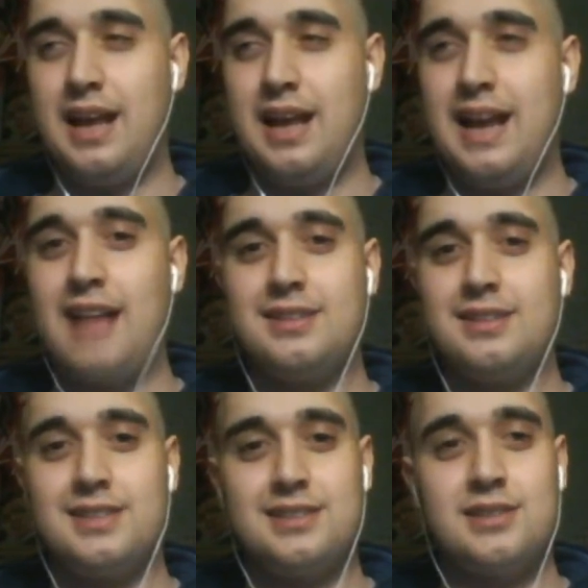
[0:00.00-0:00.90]

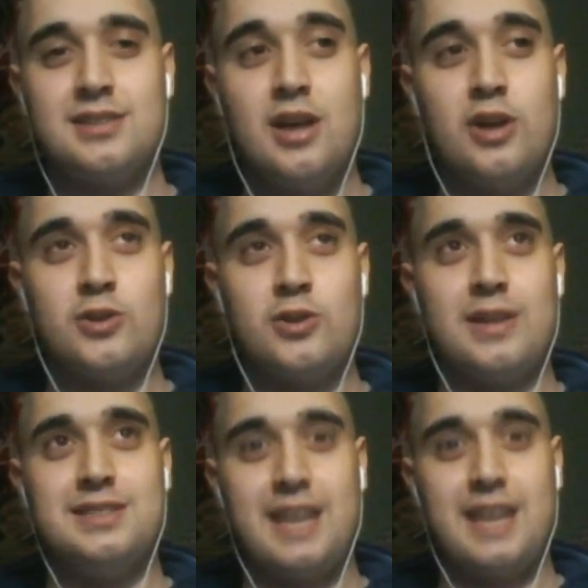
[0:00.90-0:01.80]
analysis.
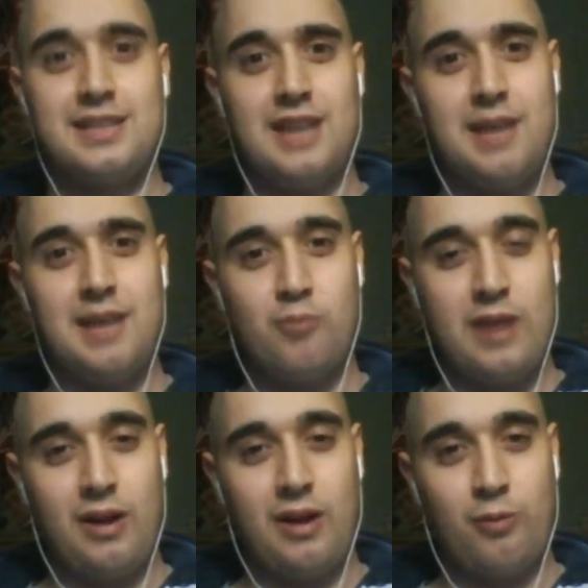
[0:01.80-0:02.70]
Join us next time,
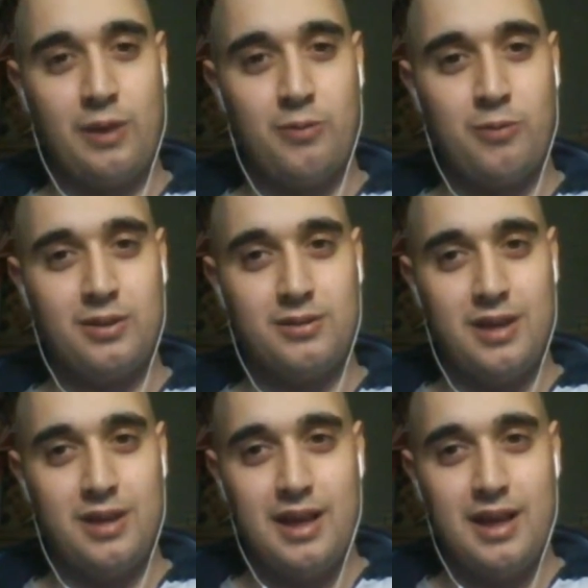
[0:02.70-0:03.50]
where we will